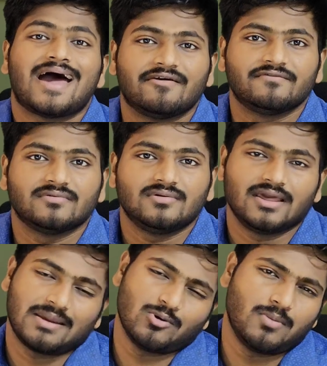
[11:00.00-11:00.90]
have,
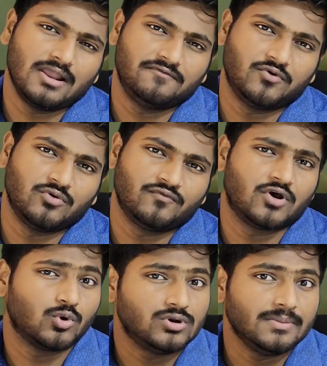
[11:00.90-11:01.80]
like a mobile phone
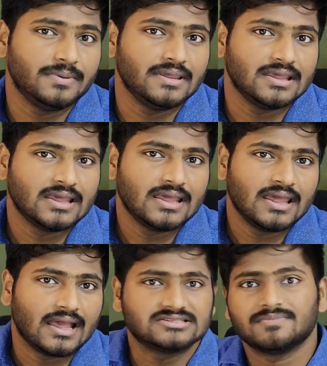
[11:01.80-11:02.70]
for OTP,
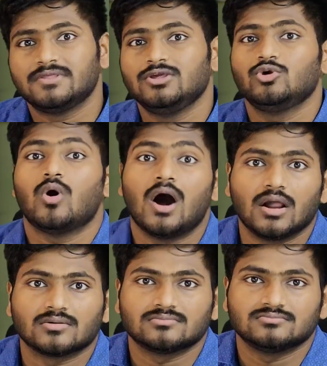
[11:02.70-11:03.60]
and something you
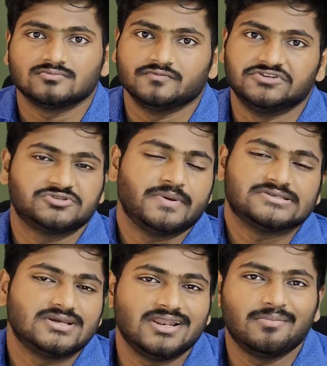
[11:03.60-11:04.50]
are, which is
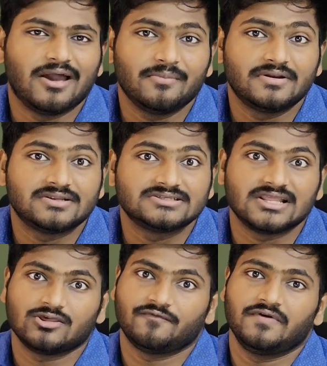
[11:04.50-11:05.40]
basically
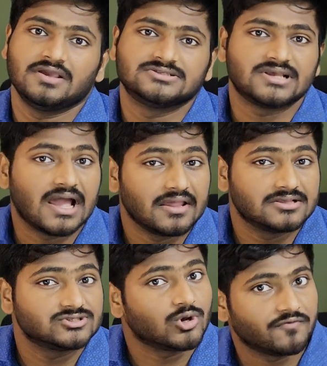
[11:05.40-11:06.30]
biometrics like your face,
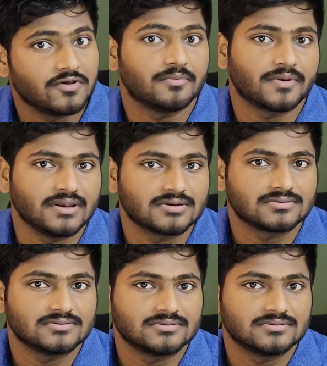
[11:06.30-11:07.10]
iris or fingerprint.